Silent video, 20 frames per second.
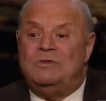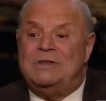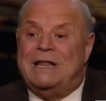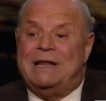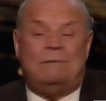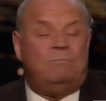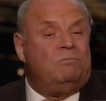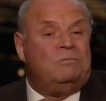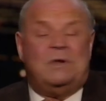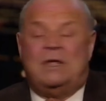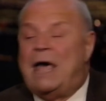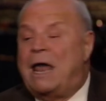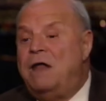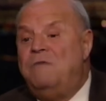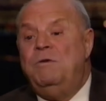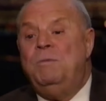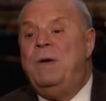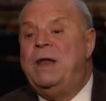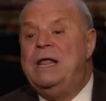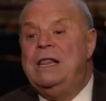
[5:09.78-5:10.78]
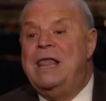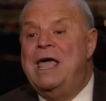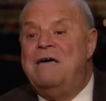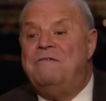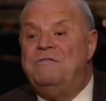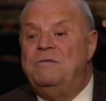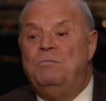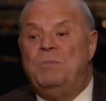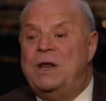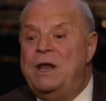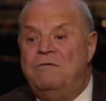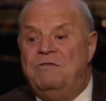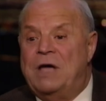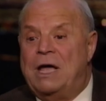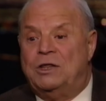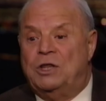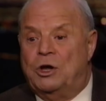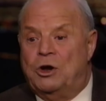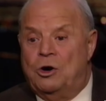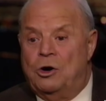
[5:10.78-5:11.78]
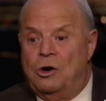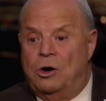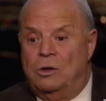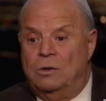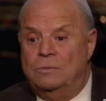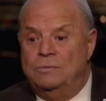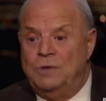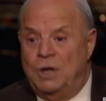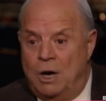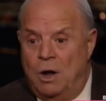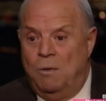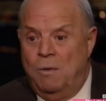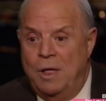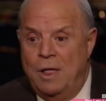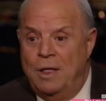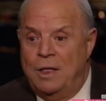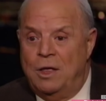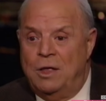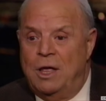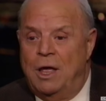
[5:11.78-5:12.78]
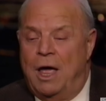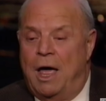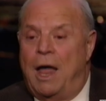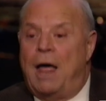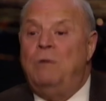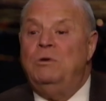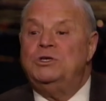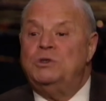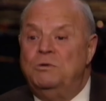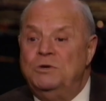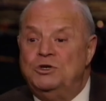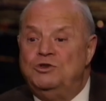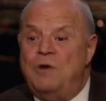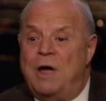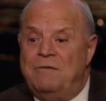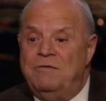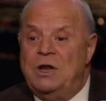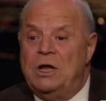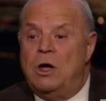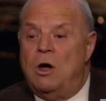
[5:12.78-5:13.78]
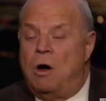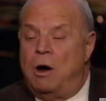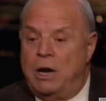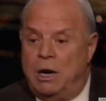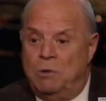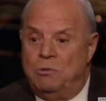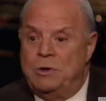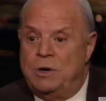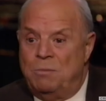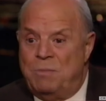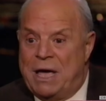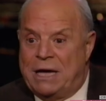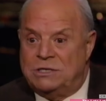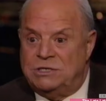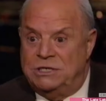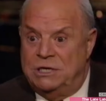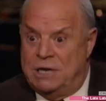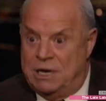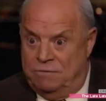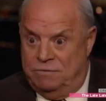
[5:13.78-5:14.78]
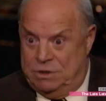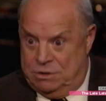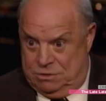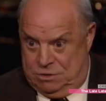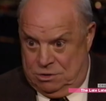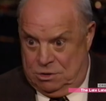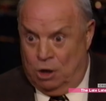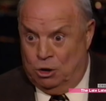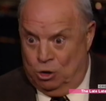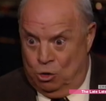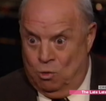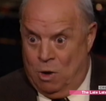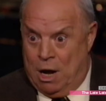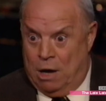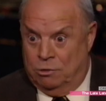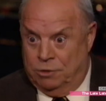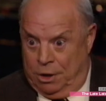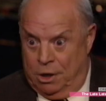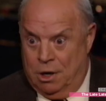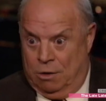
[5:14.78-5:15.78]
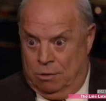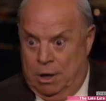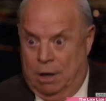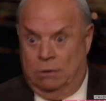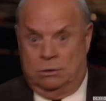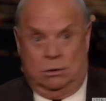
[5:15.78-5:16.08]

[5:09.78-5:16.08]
that got everybody laughing but never got the girl, you know. And I was always driving the car, and they were in the back seat having a luau, you know,